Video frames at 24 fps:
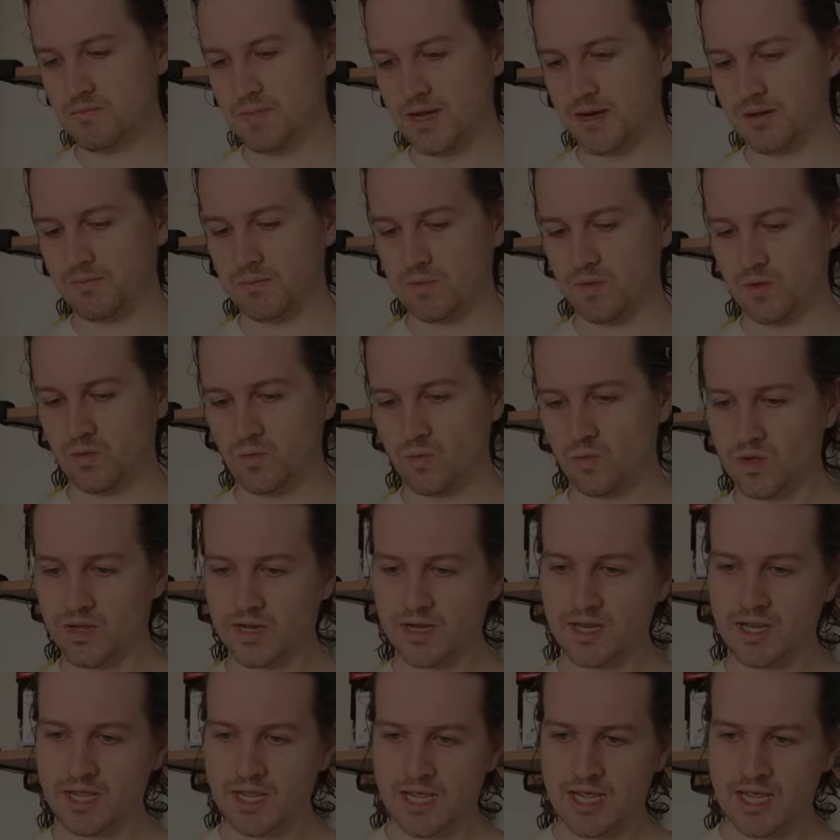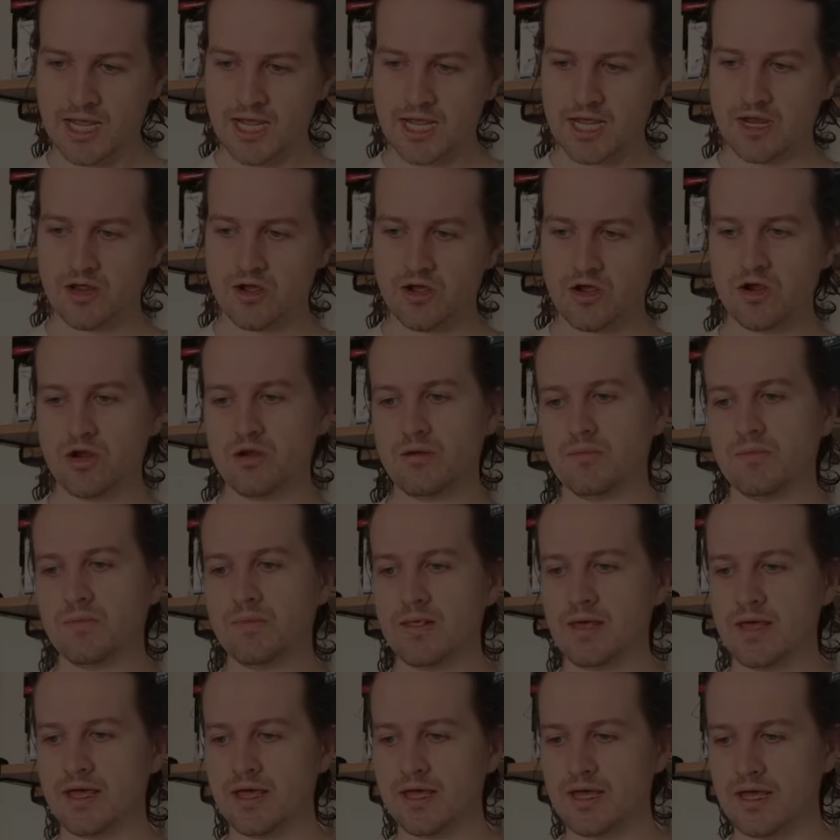Backbone One, and I hope
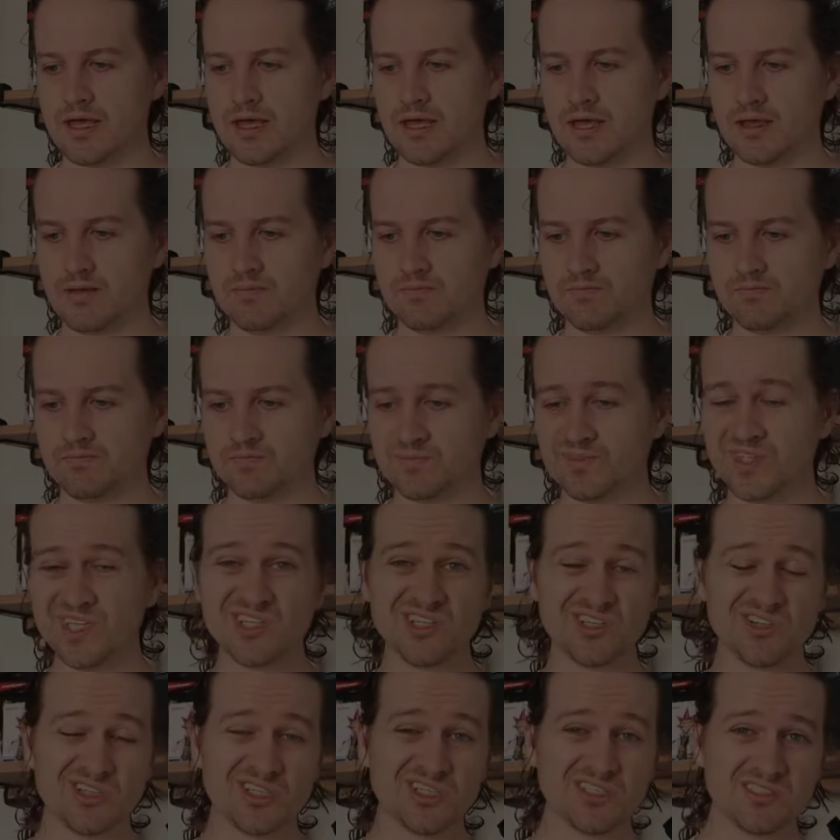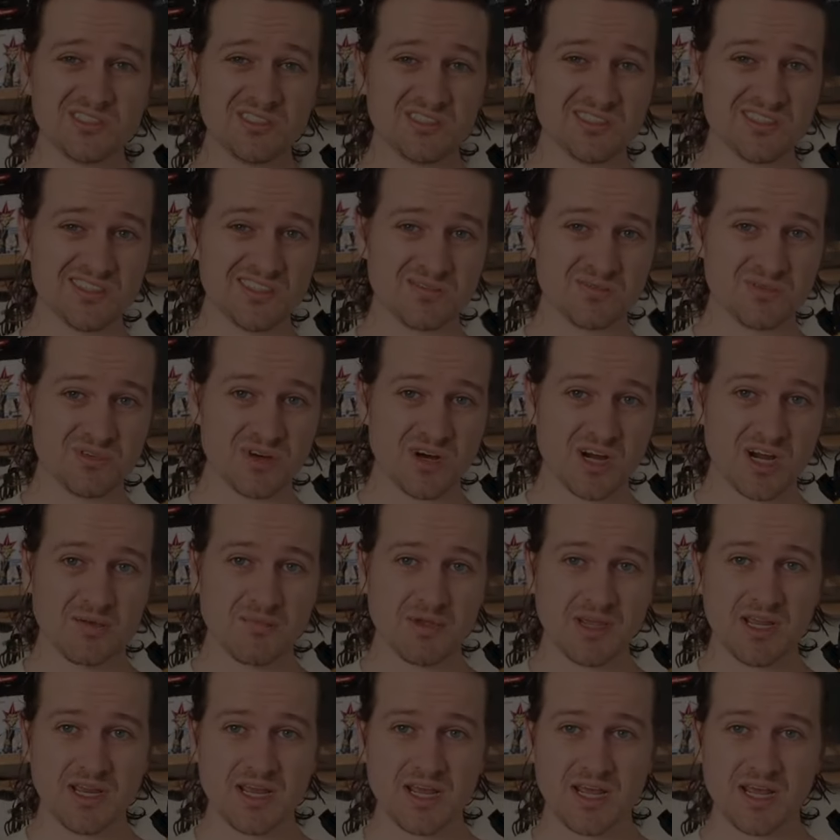that you'll consider
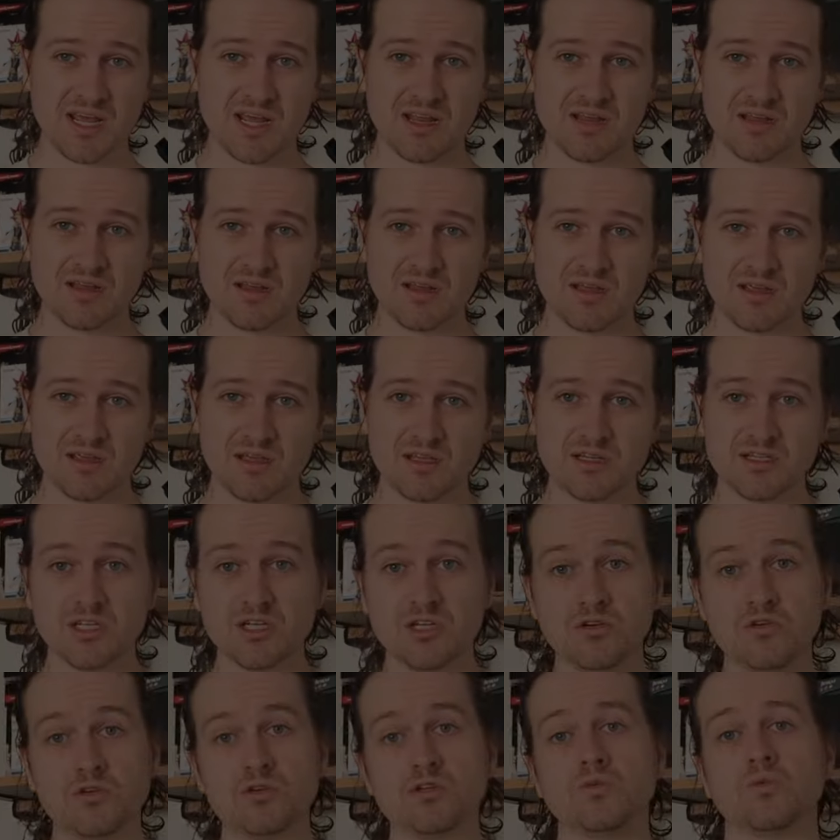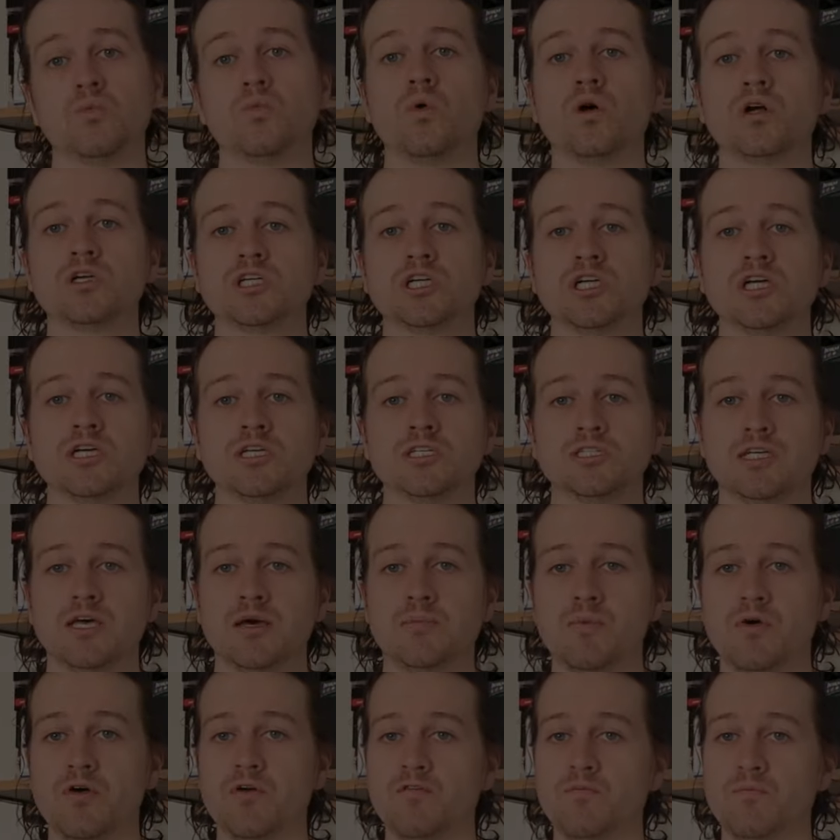subscribing and continuing to watch
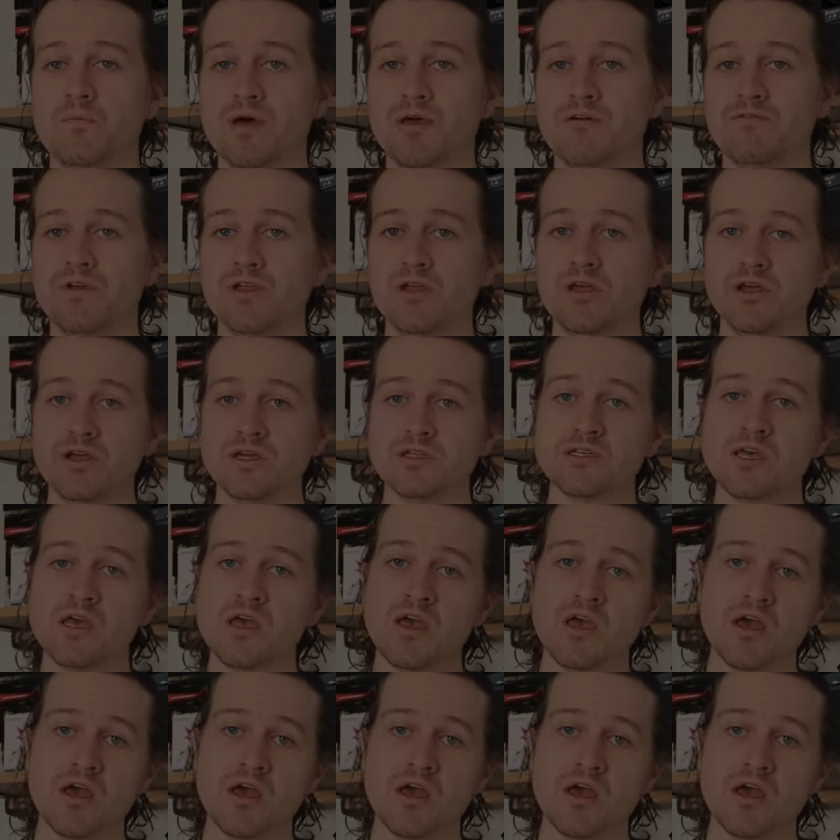some of my videos.